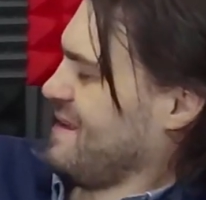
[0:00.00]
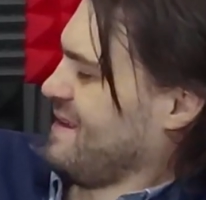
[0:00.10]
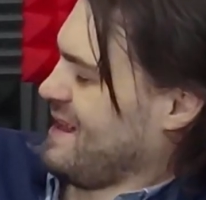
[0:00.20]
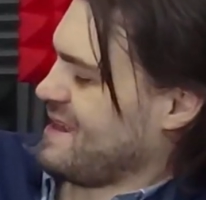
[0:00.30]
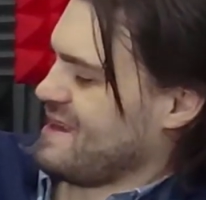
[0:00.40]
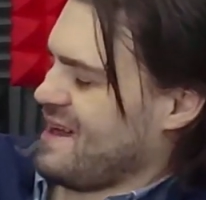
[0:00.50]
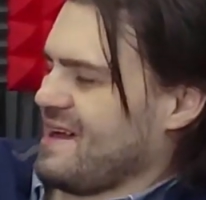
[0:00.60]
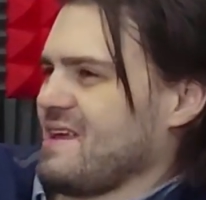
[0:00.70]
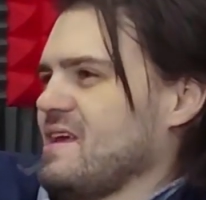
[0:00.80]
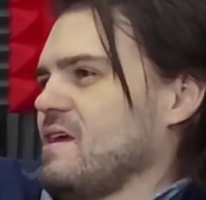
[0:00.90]
and
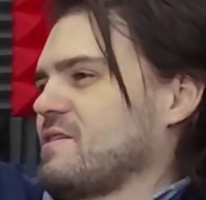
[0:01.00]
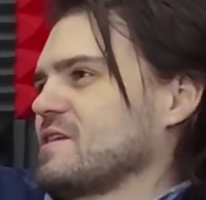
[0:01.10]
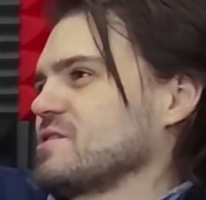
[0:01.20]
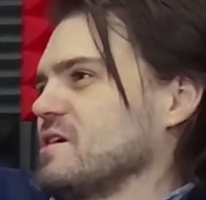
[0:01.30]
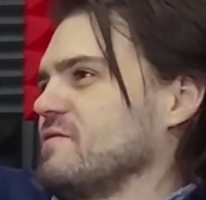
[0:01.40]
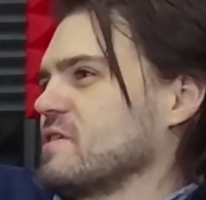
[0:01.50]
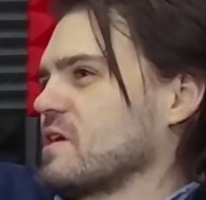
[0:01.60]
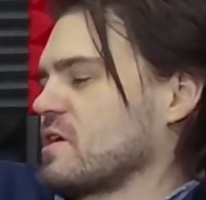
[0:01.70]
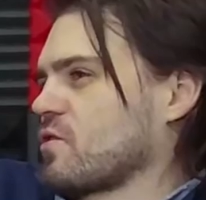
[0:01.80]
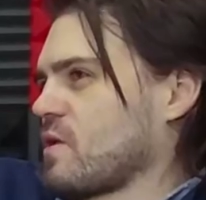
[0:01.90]
essentially, if you
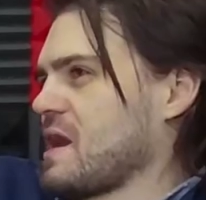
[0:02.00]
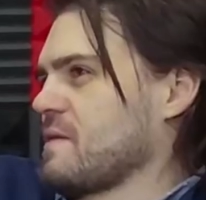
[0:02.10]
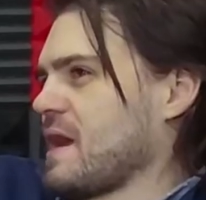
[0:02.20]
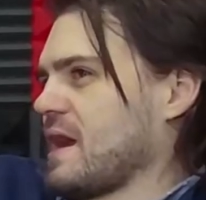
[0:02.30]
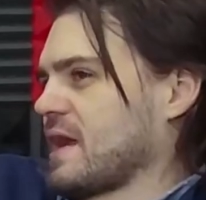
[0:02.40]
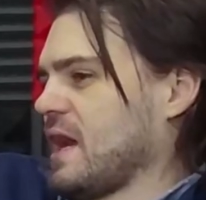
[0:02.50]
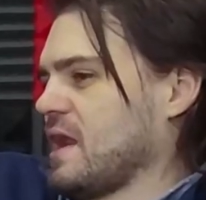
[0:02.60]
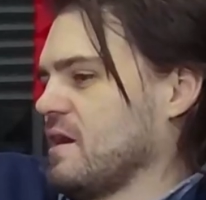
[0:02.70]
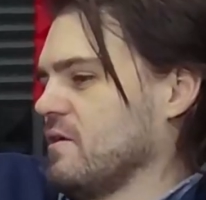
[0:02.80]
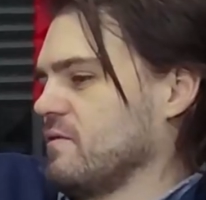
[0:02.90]
can create that kind
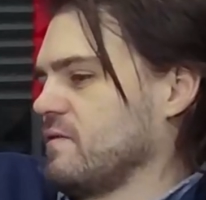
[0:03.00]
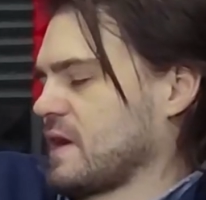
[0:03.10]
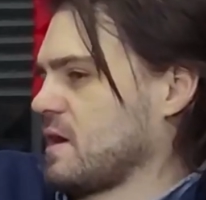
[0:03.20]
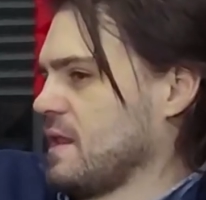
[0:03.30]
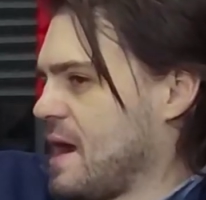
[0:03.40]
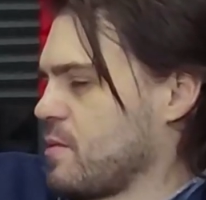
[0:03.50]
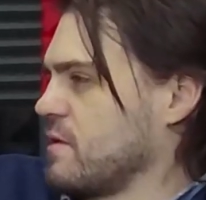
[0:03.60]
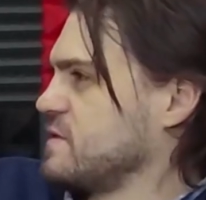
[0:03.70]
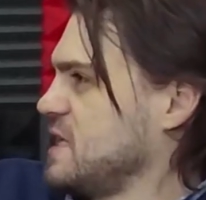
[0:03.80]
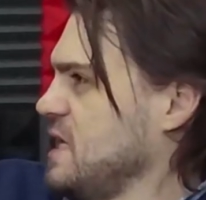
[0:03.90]
of the
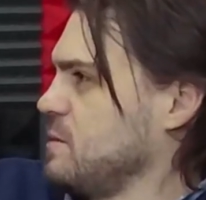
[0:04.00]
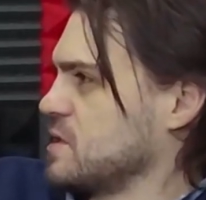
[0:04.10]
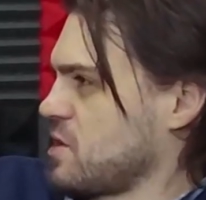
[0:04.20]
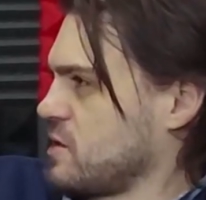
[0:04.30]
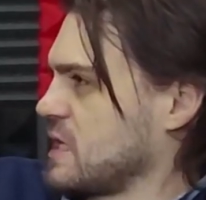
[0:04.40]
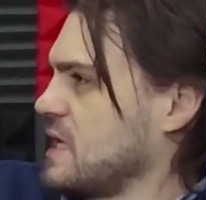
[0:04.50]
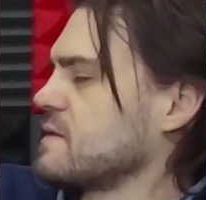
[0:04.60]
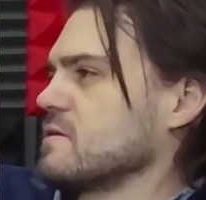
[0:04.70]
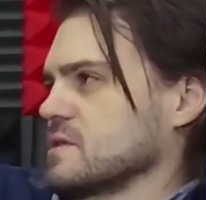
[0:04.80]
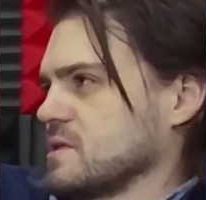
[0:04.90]
collaborative team, you start to
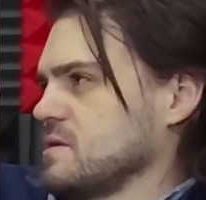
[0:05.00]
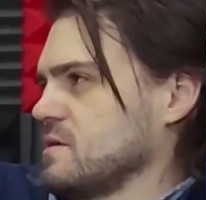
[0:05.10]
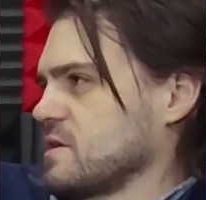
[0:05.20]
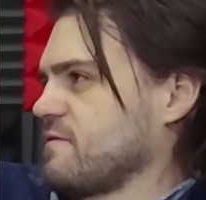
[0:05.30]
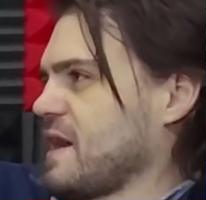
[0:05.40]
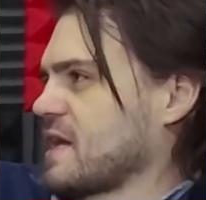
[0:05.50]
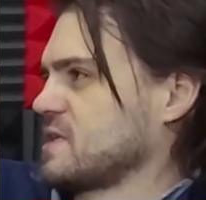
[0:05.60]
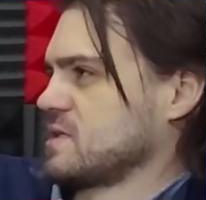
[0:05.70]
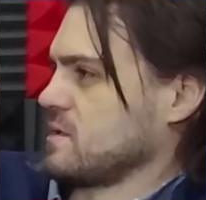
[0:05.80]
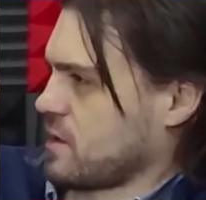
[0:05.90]
get those
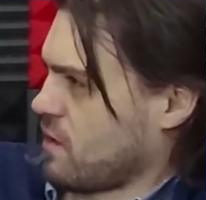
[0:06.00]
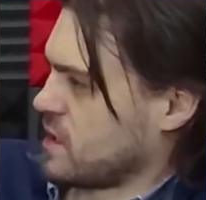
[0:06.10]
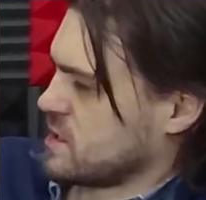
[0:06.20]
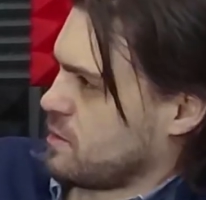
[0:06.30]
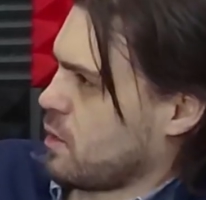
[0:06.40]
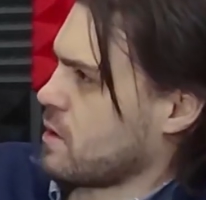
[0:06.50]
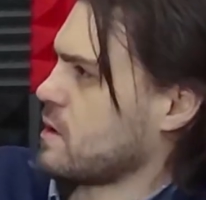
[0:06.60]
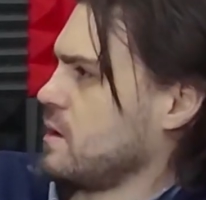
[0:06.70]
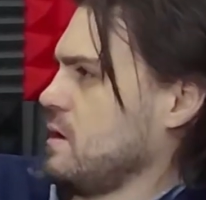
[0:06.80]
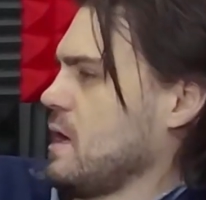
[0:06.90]
effects across the
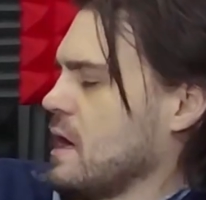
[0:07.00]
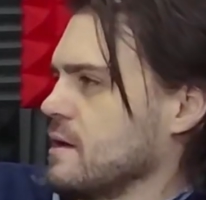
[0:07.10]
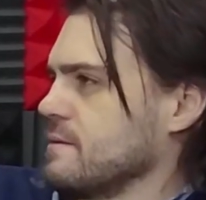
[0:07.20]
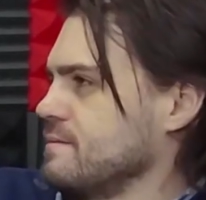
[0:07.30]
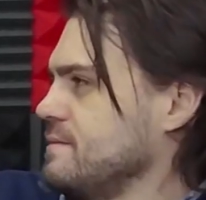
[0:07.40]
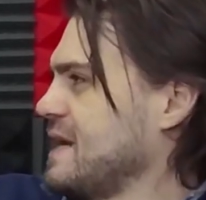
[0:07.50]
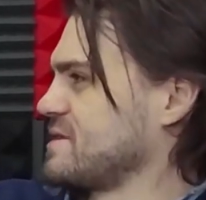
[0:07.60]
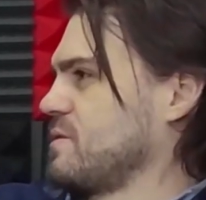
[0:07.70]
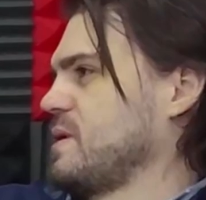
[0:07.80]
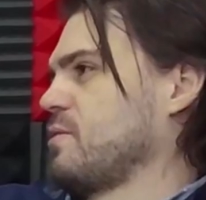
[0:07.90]
board. And
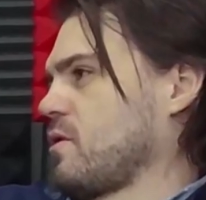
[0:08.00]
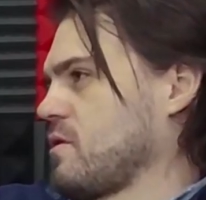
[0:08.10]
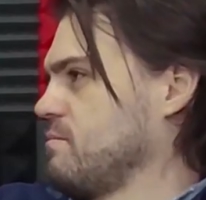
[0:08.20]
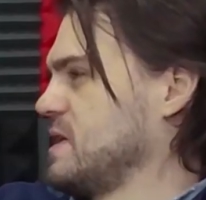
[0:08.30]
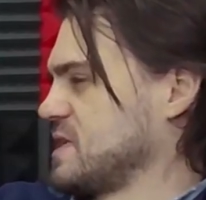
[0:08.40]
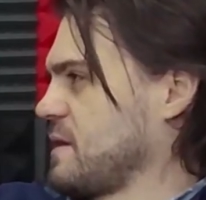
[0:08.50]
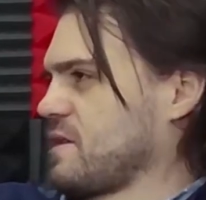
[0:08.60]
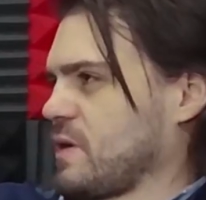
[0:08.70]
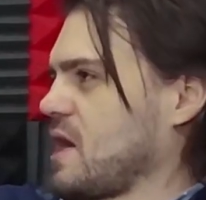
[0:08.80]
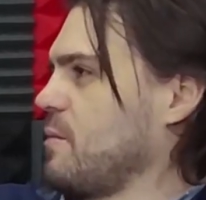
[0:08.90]
that's what people are missing.
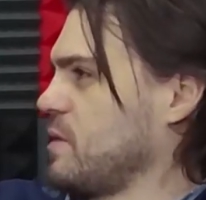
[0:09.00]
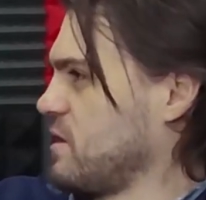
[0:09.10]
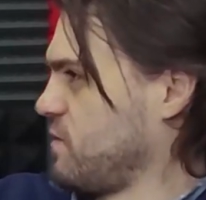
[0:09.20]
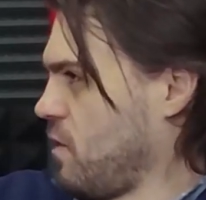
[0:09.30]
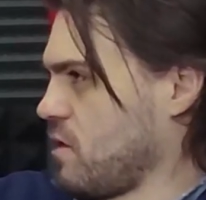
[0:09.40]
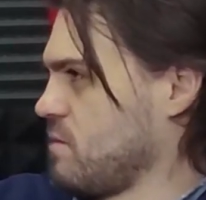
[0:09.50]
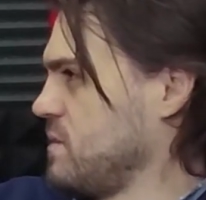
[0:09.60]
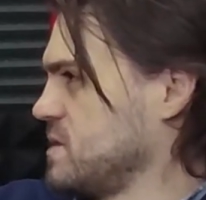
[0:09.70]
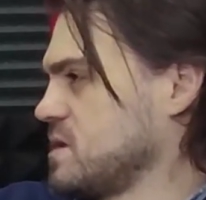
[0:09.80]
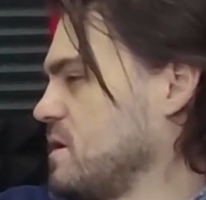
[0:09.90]
That's why companies form.
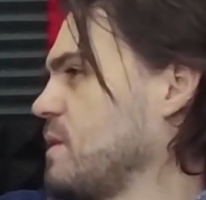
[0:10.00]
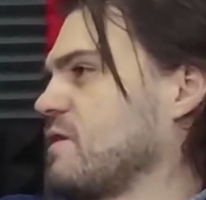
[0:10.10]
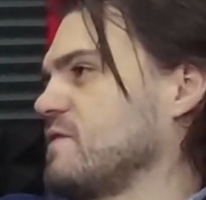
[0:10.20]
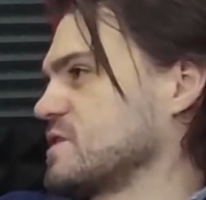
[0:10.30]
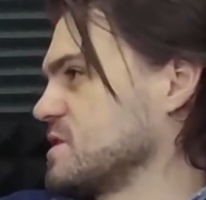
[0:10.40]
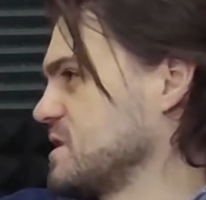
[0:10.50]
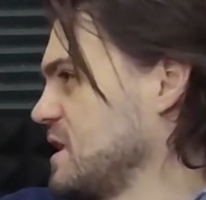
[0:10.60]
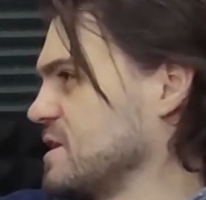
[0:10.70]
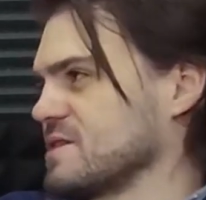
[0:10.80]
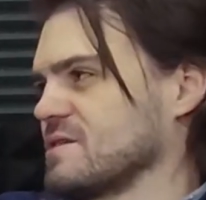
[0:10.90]
It's about
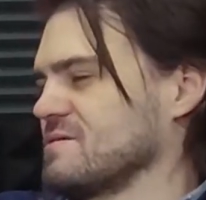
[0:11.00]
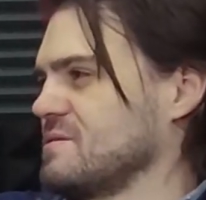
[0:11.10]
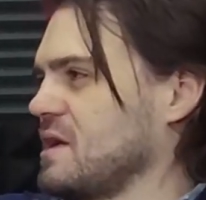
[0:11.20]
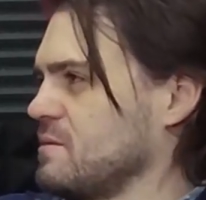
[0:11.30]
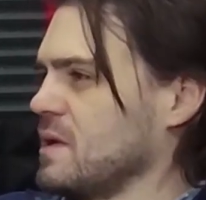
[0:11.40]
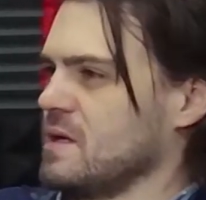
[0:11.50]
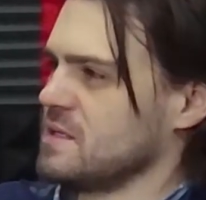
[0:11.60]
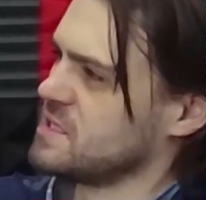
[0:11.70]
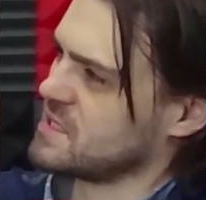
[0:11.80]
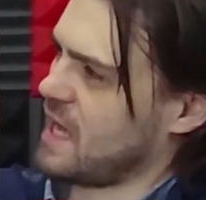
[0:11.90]
efficiencies and
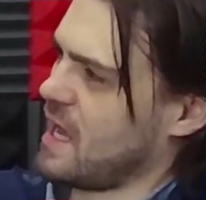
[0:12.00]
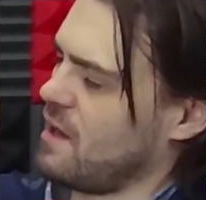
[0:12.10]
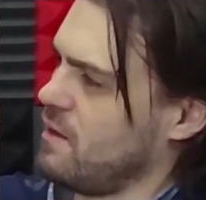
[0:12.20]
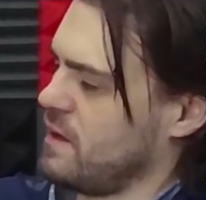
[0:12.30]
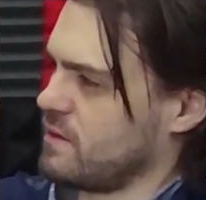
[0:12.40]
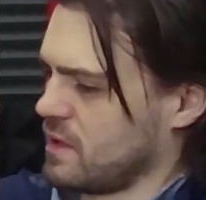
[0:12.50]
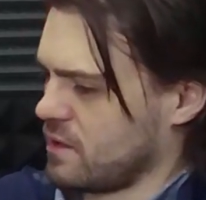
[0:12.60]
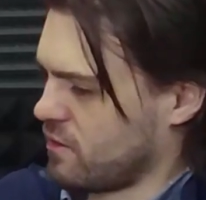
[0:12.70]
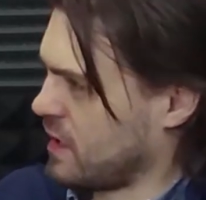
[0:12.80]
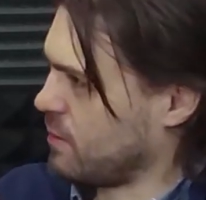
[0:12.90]
scale
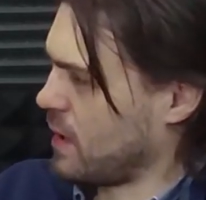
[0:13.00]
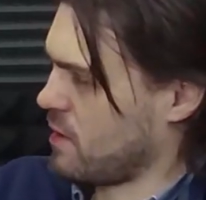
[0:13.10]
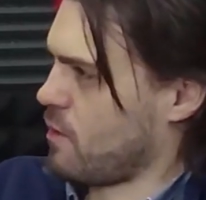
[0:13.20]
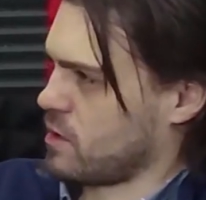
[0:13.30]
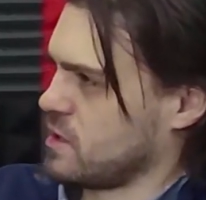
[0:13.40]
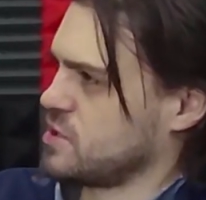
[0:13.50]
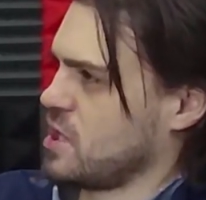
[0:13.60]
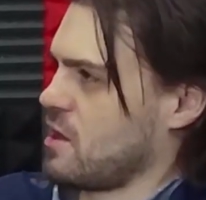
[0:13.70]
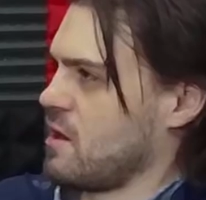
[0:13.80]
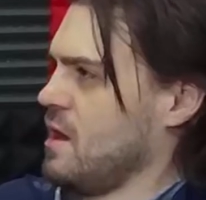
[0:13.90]
and creating better market share